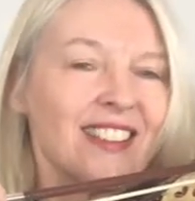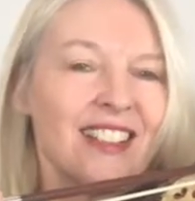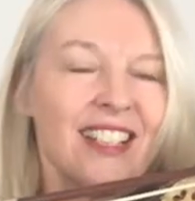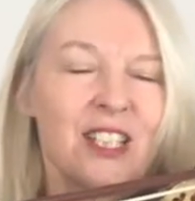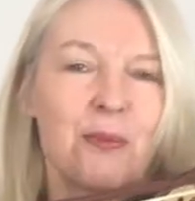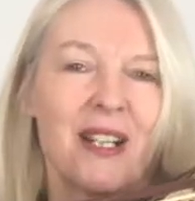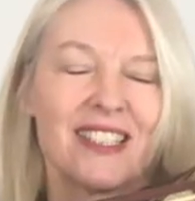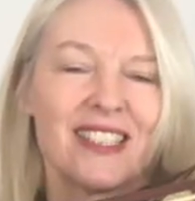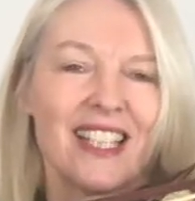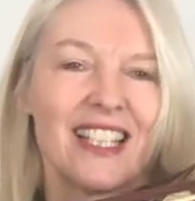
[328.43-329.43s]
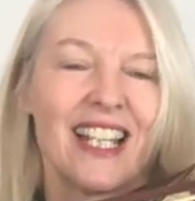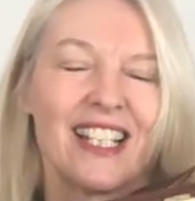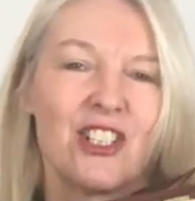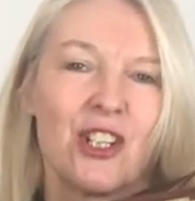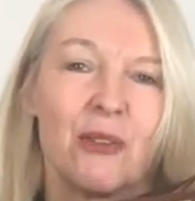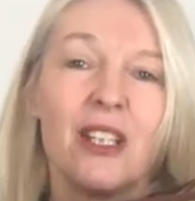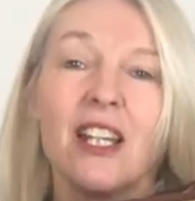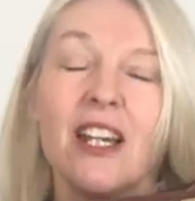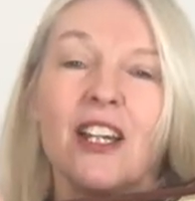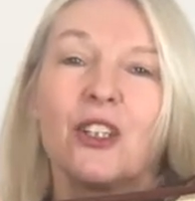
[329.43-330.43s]
Let's practice that again, shall we?
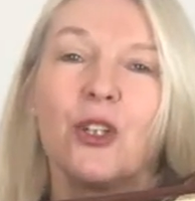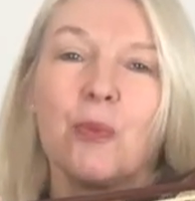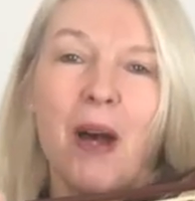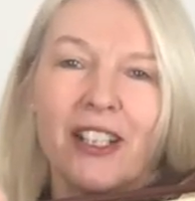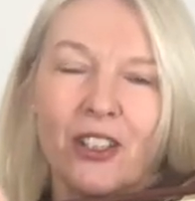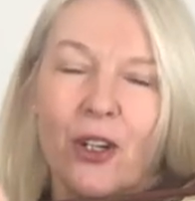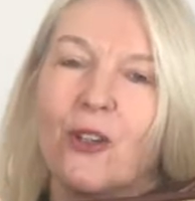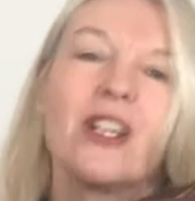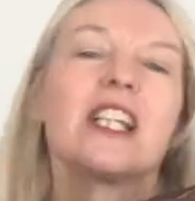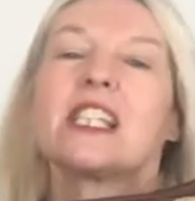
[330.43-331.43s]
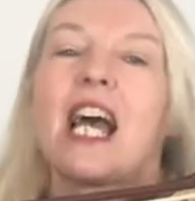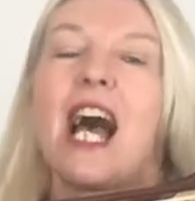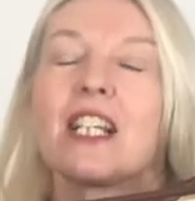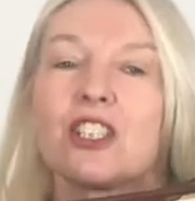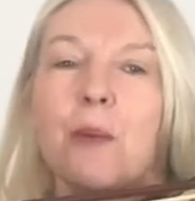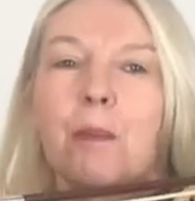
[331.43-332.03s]
You might know this as